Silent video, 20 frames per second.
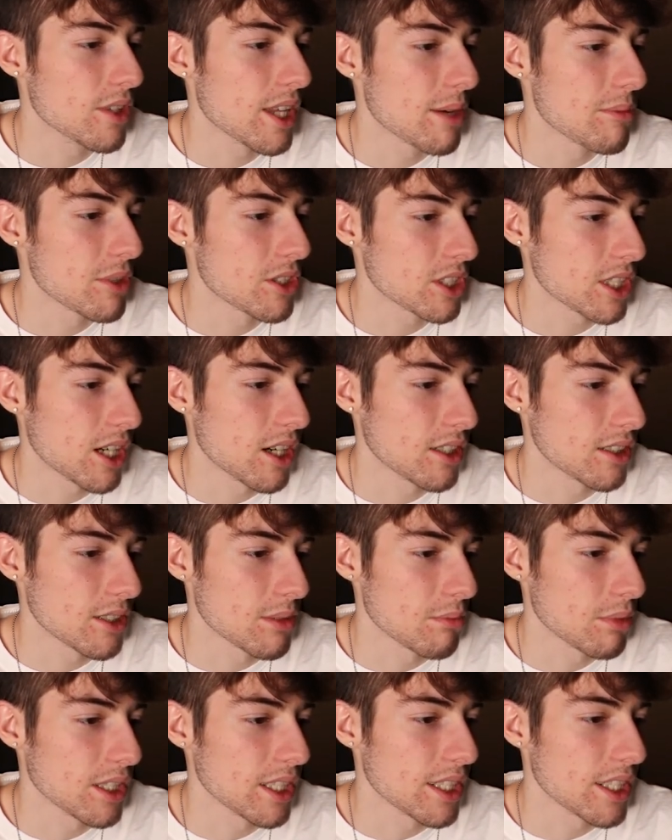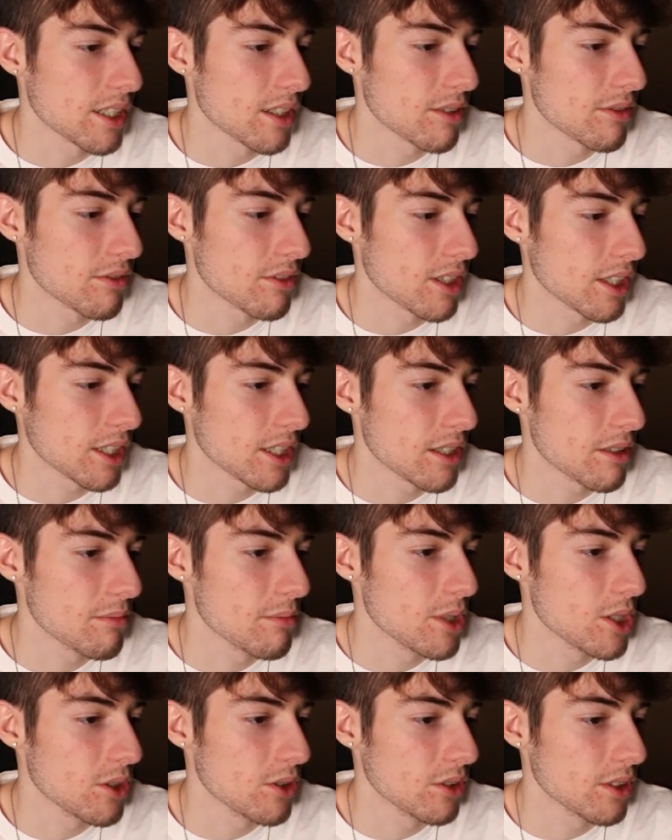that much contemplating on fucking
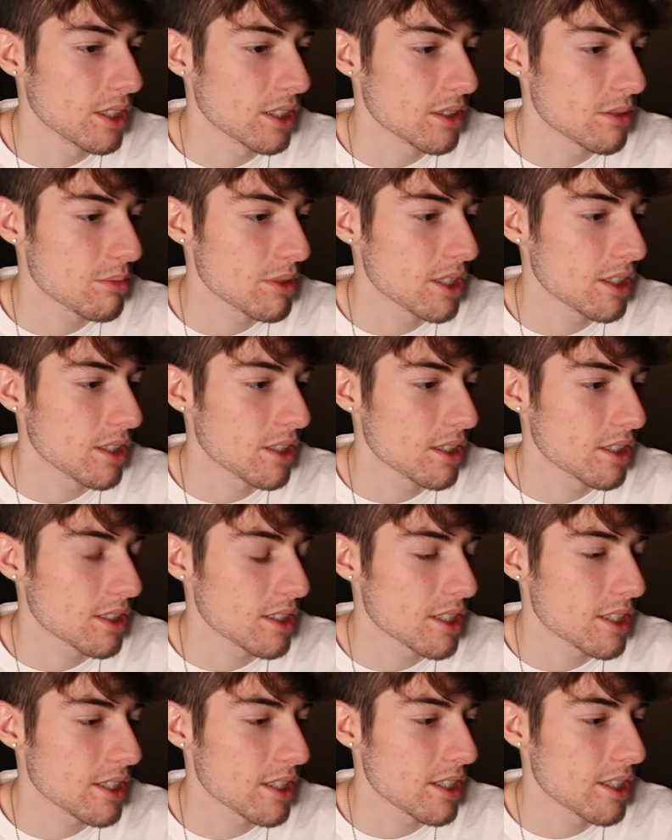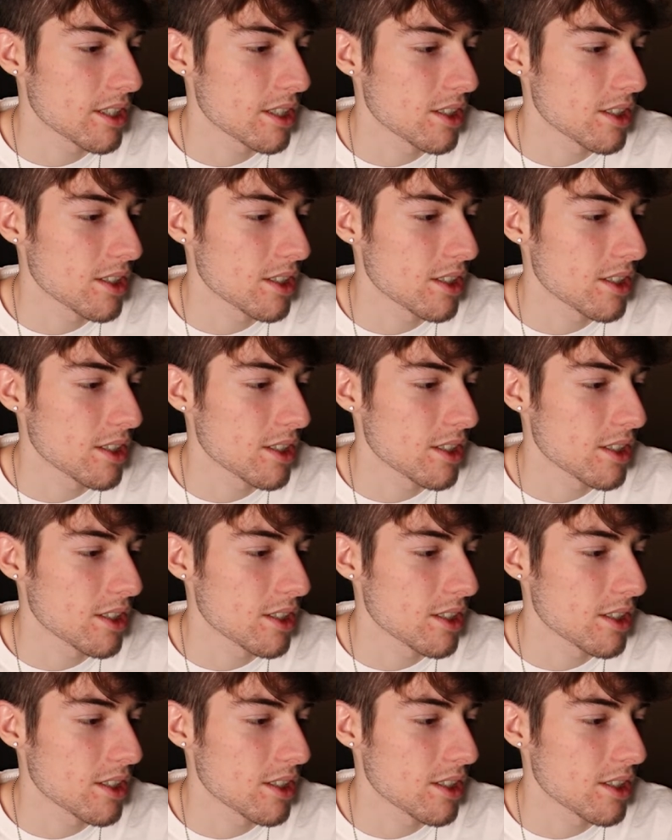Moon, let's be honest here.